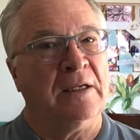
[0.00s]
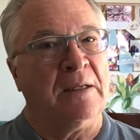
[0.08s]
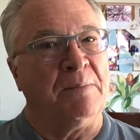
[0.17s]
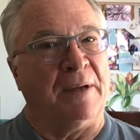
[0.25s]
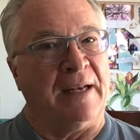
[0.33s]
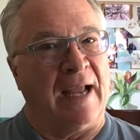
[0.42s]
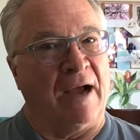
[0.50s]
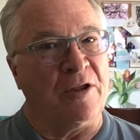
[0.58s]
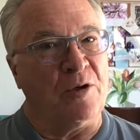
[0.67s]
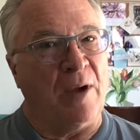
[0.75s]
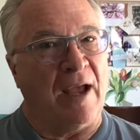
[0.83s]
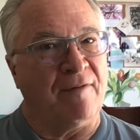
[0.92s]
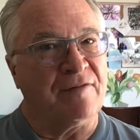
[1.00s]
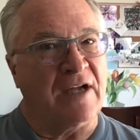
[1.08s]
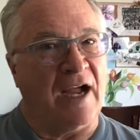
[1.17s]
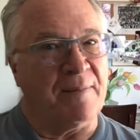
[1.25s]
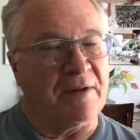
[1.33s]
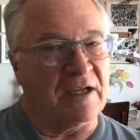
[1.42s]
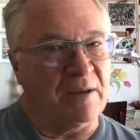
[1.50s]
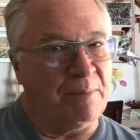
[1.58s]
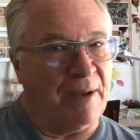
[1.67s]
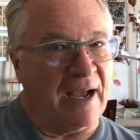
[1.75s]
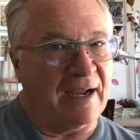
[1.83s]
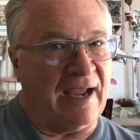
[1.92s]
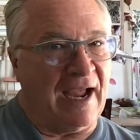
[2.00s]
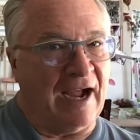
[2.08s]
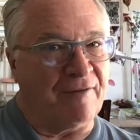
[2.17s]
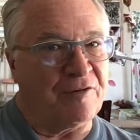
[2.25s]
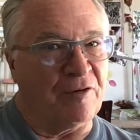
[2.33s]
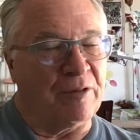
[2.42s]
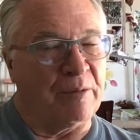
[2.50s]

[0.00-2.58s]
But now you have time to come back after the